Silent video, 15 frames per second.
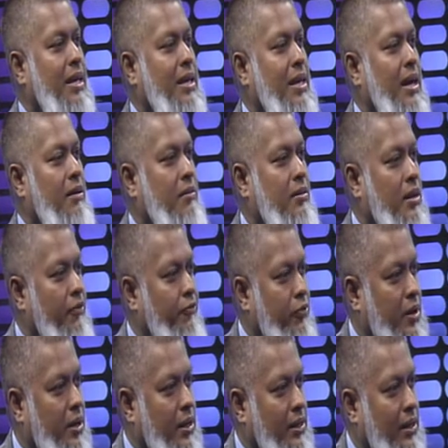can
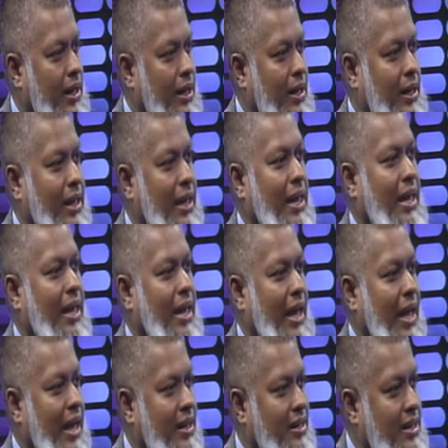defer the
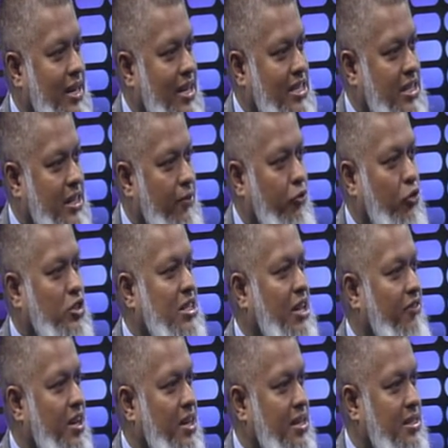a8 nation for
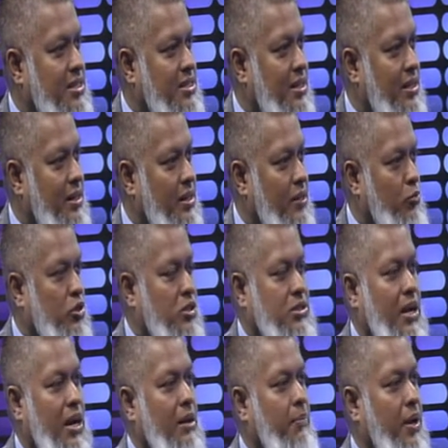7 years. It was
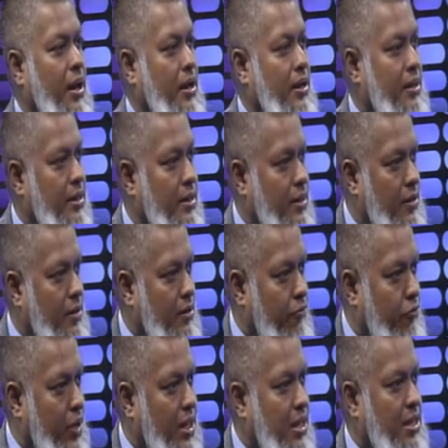done by
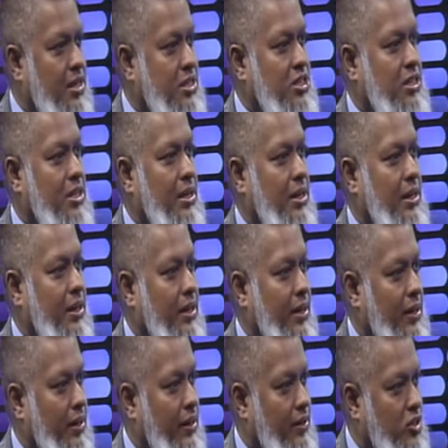French,
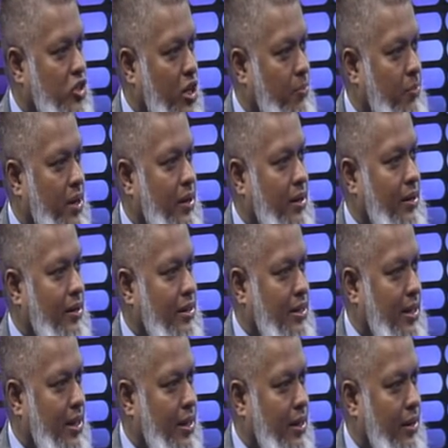German,
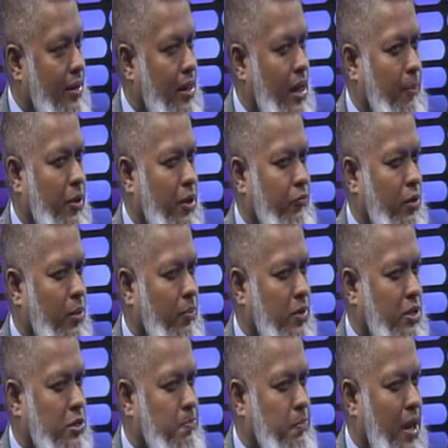uh, apart from
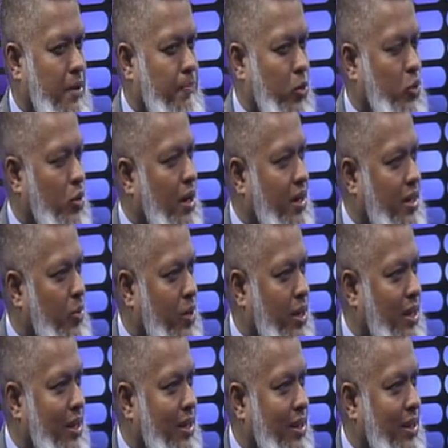Spain, Portugal and UK.